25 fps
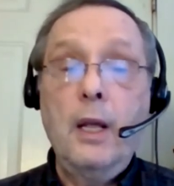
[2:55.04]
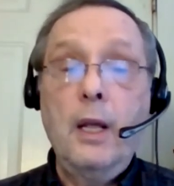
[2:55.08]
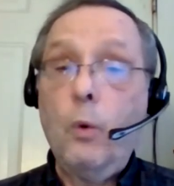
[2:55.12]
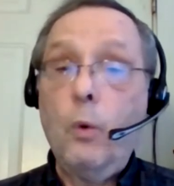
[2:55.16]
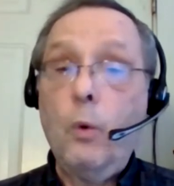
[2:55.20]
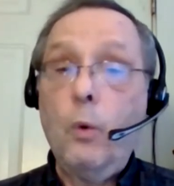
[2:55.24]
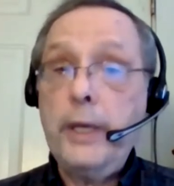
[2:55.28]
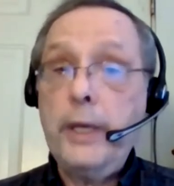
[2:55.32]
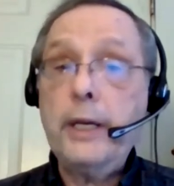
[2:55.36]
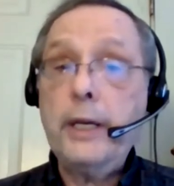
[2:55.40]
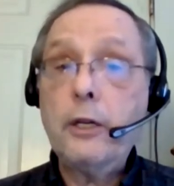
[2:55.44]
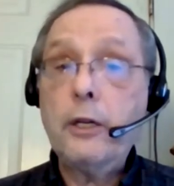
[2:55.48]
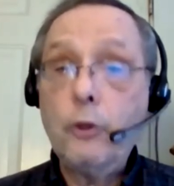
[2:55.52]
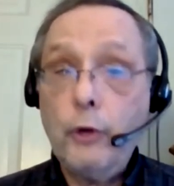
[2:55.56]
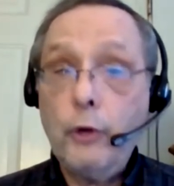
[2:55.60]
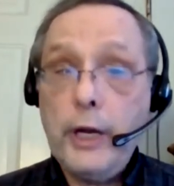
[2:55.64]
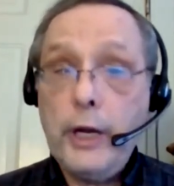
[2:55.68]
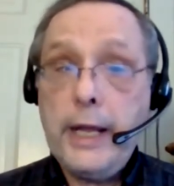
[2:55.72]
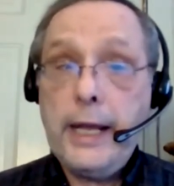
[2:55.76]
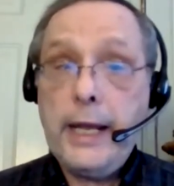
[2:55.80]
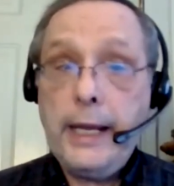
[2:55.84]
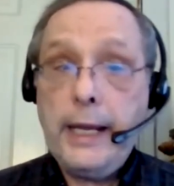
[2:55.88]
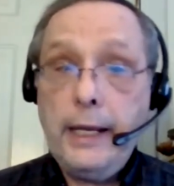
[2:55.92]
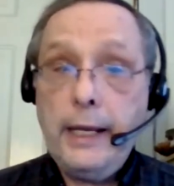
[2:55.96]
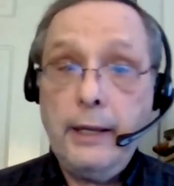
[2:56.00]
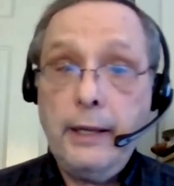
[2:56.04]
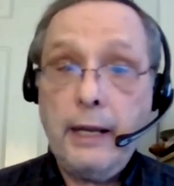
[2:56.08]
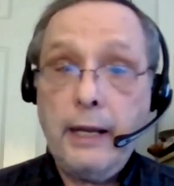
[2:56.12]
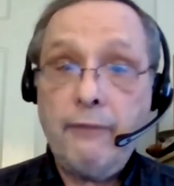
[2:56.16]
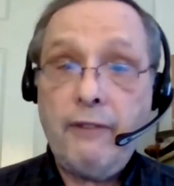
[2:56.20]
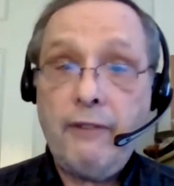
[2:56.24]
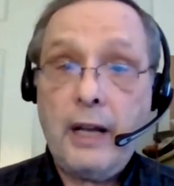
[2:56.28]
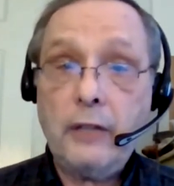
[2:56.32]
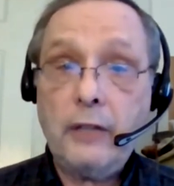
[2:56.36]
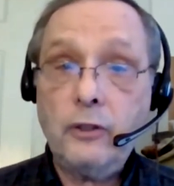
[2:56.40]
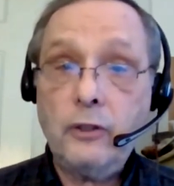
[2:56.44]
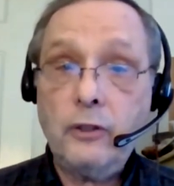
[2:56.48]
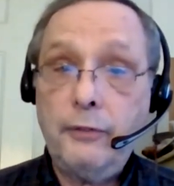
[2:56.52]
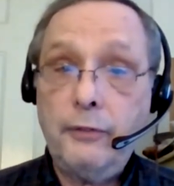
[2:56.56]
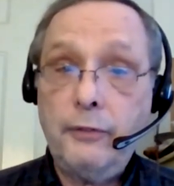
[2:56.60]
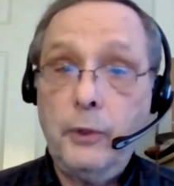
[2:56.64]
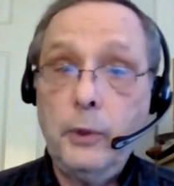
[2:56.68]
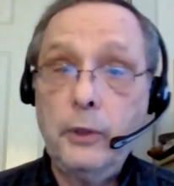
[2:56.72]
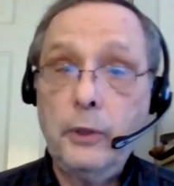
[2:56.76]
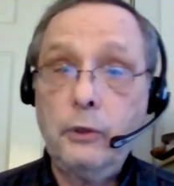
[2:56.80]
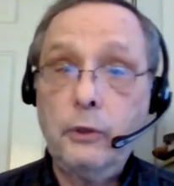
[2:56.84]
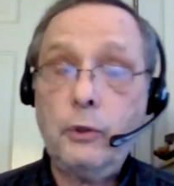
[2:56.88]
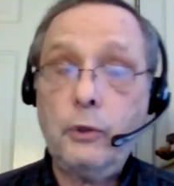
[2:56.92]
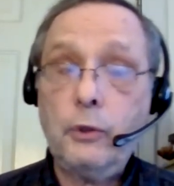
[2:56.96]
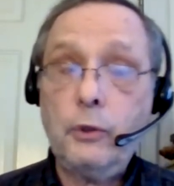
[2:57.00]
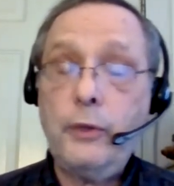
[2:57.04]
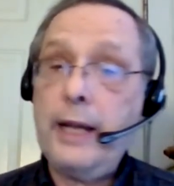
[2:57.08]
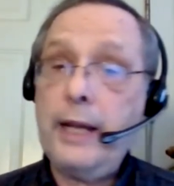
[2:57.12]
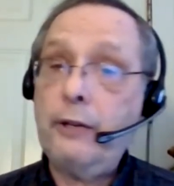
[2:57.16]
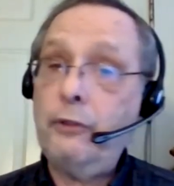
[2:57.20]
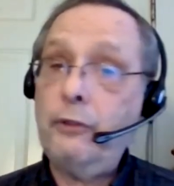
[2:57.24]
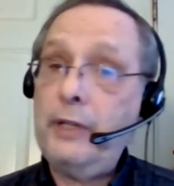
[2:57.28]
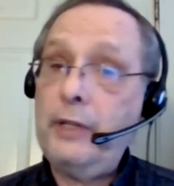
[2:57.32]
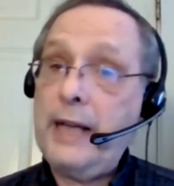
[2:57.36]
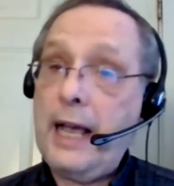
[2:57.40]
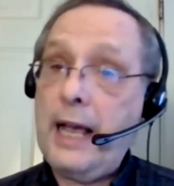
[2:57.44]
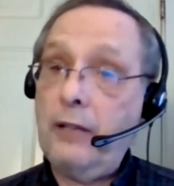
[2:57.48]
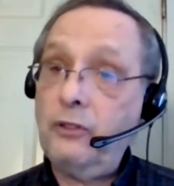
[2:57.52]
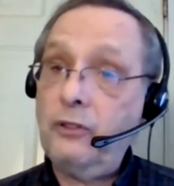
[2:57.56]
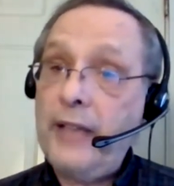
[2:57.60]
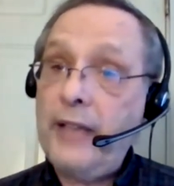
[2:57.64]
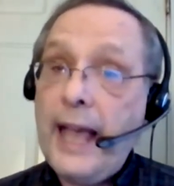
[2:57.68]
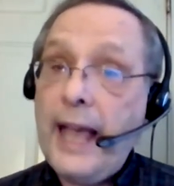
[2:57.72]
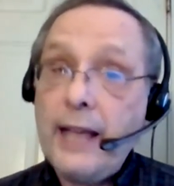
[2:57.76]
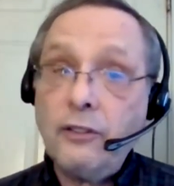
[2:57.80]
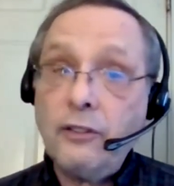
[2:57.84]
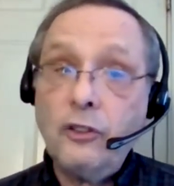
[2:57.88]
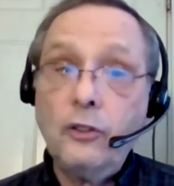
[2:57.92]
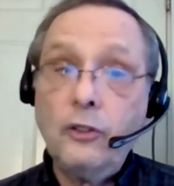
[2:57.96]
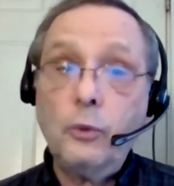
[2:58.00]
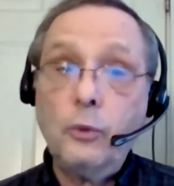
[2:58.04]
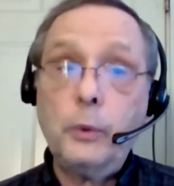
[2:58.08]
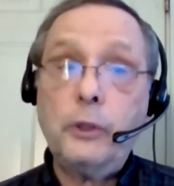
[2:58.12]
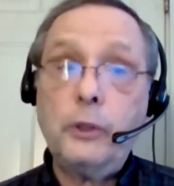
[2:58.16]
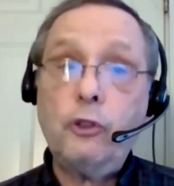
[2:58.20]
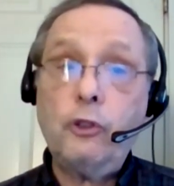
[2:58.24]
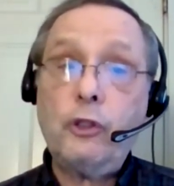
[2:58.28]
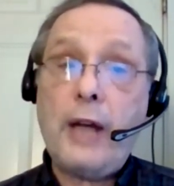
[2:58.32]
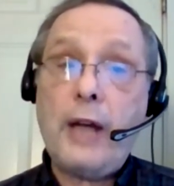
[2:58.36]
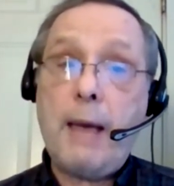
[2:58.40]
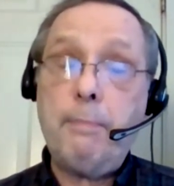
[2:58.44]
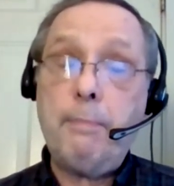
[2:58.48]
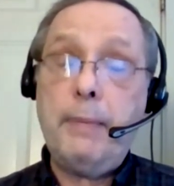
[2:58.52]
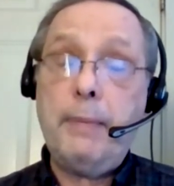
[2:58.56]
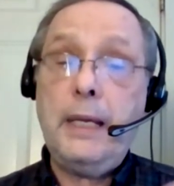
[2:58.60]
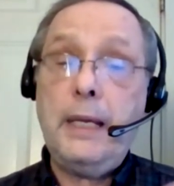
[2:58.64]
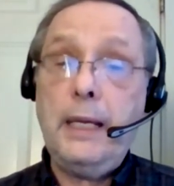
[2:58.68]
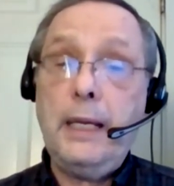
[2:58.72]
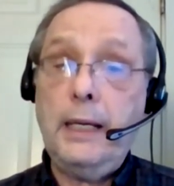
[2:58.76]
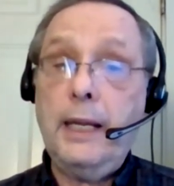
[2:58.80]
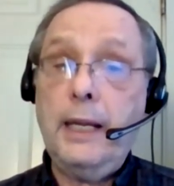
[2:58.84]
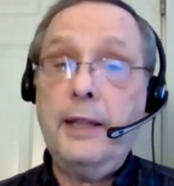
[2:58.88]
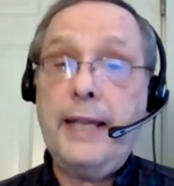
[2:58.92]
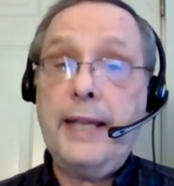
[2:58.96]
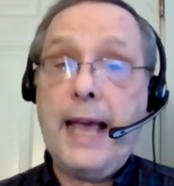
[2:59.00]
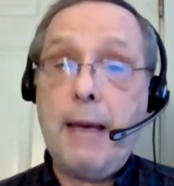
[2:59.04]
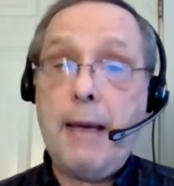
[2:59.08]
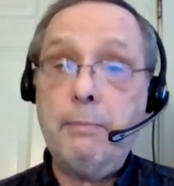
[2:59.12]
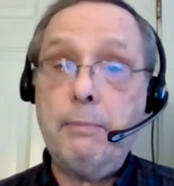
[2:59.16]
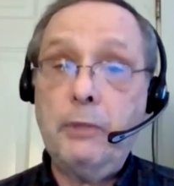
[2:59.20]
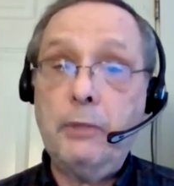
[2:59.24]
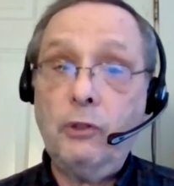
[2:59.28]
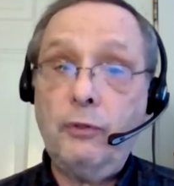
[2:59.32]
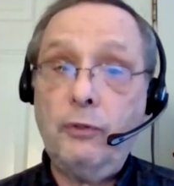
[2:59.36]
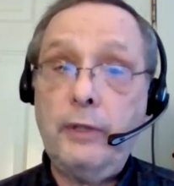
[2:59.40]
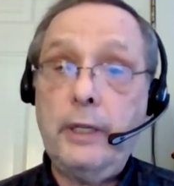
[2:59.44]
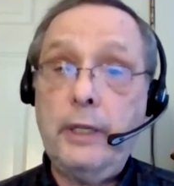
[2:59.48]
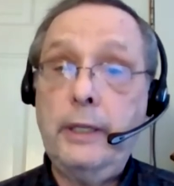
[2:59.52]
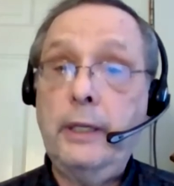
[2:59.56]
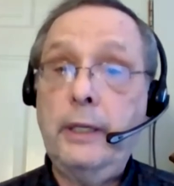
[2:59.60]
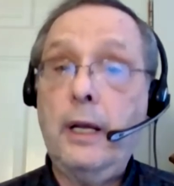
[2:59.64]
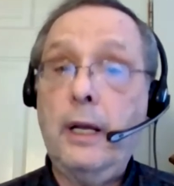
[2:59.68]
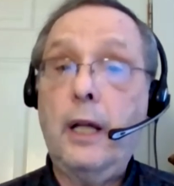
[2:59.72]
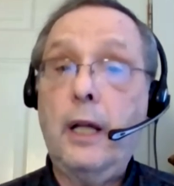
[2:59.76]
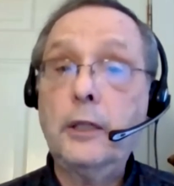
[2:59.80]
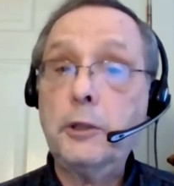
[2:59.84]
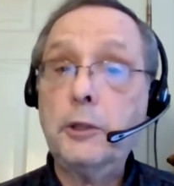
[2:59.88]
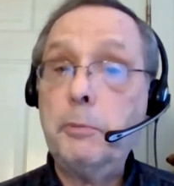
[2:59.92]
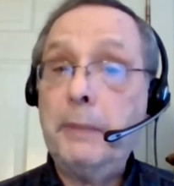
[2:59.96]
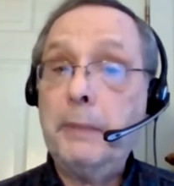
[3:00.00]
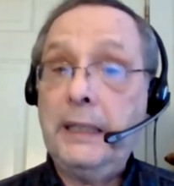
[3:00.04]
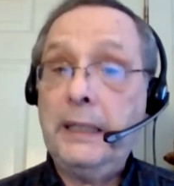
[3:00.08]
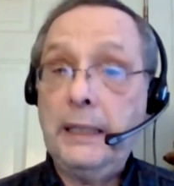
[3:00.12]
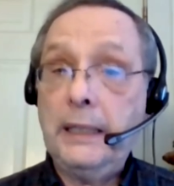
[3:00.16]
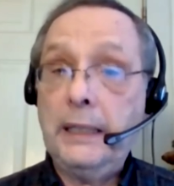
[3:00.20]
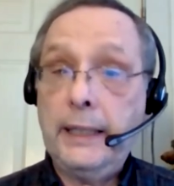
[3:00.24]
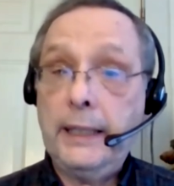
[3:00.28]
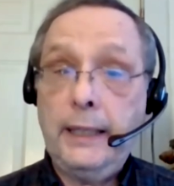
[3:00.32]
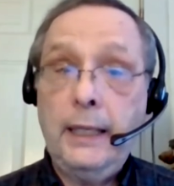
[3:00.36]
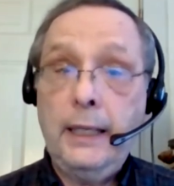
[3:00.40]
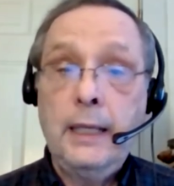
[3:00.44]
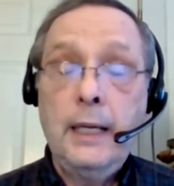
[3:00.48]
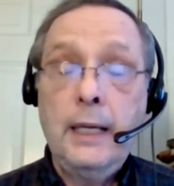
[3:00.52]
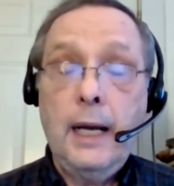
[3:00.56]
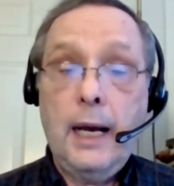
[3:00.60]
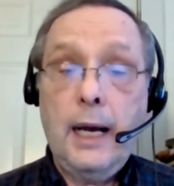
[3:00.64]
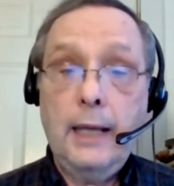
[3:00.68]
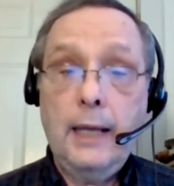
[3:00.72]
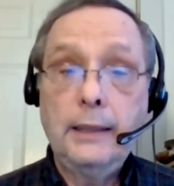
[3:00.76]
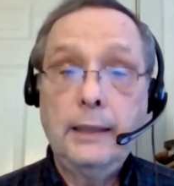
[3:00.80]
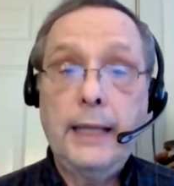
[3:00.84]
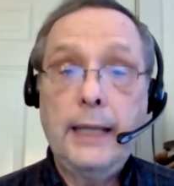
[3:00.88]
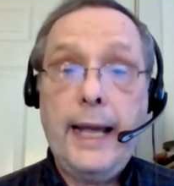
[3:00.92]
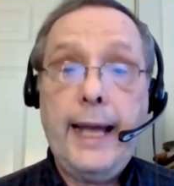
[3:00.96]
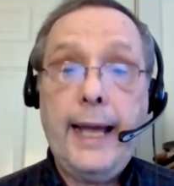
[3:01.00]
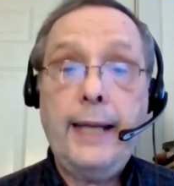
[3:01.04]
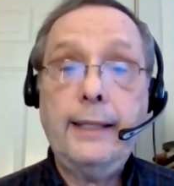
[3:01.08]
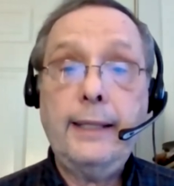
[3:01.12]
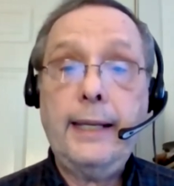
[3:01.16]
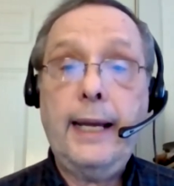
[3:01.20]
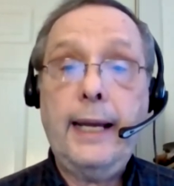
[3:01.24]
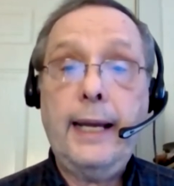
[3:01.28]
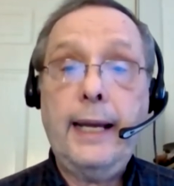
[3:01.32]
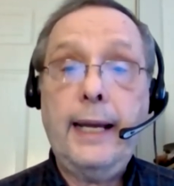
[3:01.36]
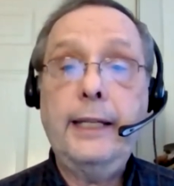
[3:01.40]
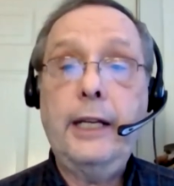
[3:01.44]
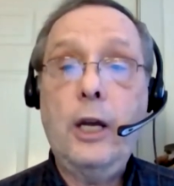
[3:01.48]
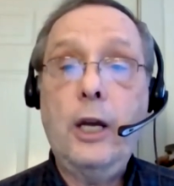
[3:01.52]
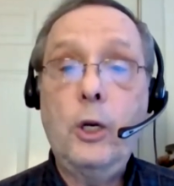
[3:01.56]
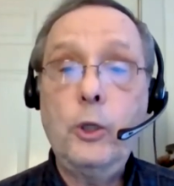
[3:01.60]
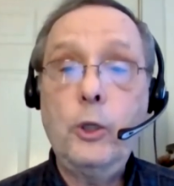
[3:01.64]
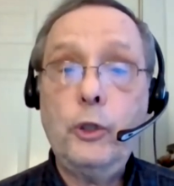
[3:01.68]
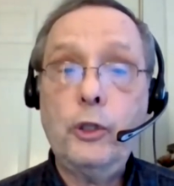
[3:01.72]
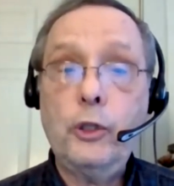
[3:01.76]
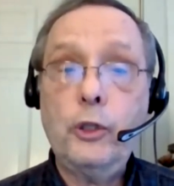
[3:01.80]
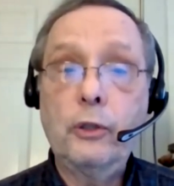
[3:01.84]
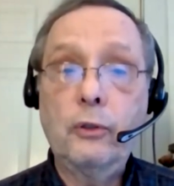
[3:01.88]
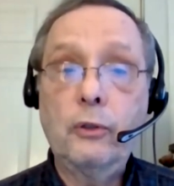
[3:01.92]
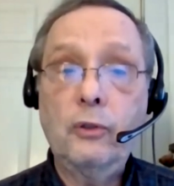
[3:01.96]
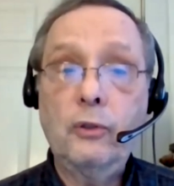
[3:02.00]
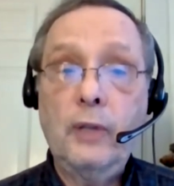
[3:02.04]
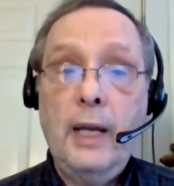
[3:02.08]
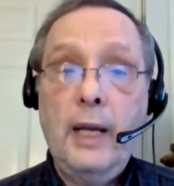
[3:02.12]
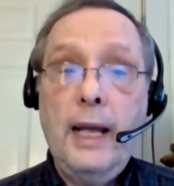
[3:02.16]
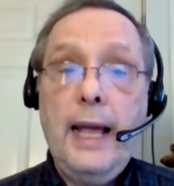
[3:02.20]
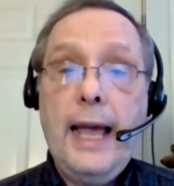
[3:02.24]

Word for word: We agree that fossil fuels create greenhouse gases, which trap heat in the atmosphere and ultimately on land and in oceans.